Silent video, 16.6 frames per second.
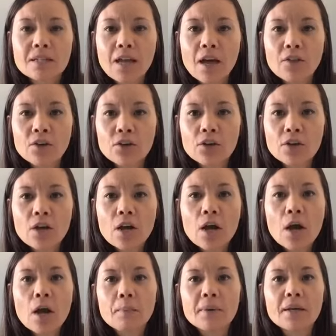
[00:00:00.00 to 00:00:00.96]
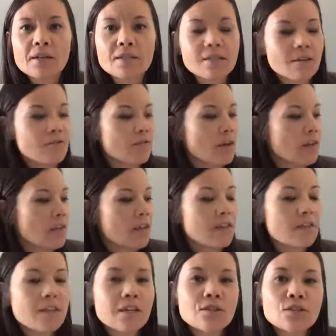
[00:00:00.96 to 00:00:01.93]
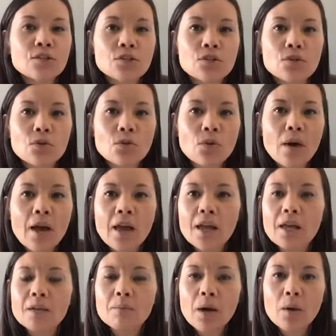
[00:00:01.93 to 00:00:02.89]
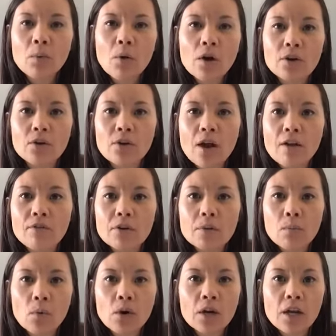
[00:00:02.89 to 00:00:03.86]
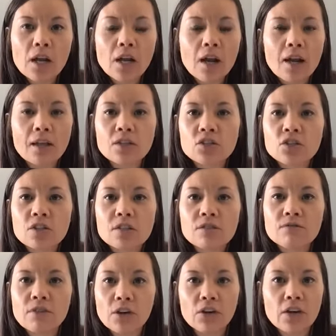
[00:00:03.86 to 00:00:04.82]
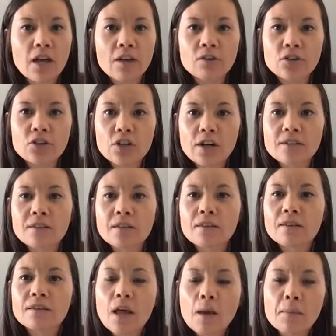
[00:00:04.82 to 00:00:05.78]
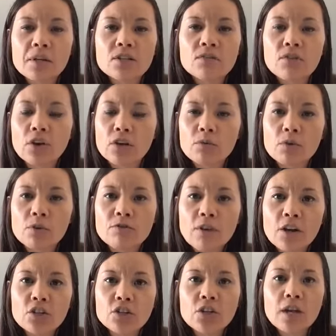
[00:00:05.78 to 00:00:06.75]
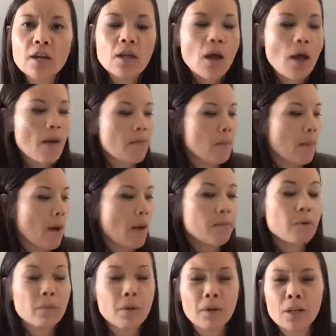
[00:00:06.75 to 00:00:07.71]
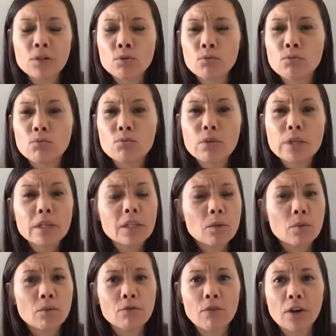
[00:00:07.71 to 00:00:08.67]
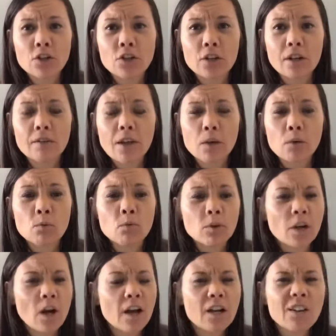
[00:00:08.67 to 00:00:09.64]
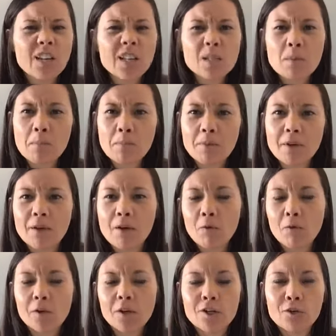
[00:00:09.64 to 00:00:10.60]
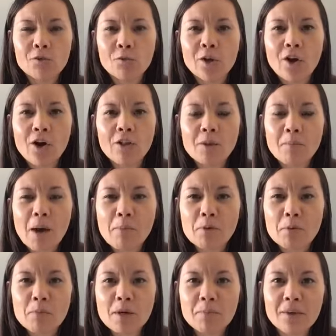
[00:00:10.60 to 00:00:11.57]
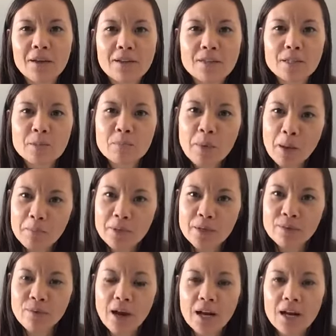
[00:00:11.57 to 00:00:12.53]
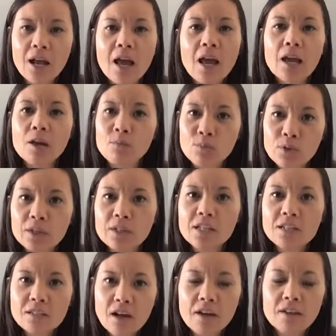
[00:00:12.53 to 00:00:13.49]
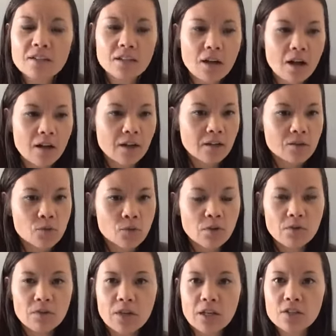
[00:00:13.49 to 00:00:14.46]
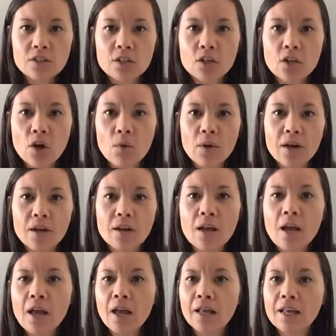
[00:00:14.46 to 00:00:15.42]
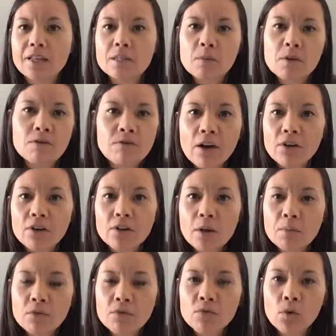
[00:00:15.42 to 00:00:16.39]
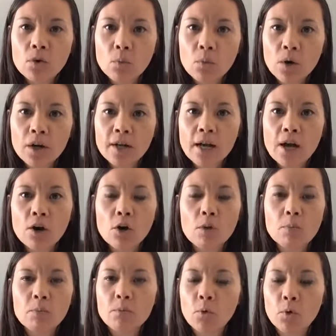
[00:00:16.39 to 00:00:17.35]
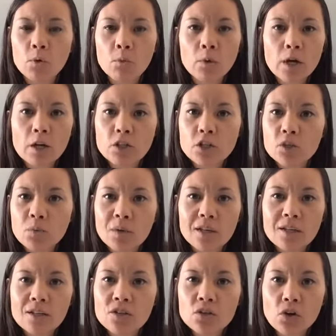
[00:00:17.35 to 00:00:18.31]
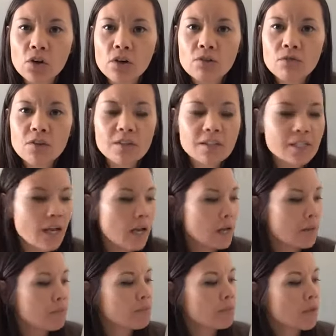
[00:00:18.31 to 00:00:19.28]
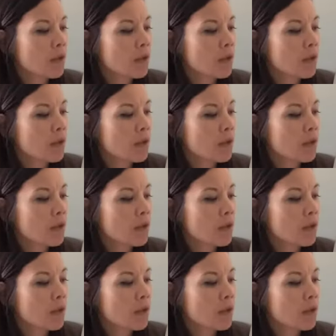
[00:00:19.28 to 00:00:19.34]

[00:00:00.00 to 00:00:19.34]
together because I find that these two in my water every morning, it's just very energizing. The lemon is very refreshing. The peppermint is really refreshing. Like kind of gets me, you know, we call it peppermint because it's peppy, right? It really does. It kind of sort of gets you going. It gets me fired up before a workout or when I just want to get started for the day.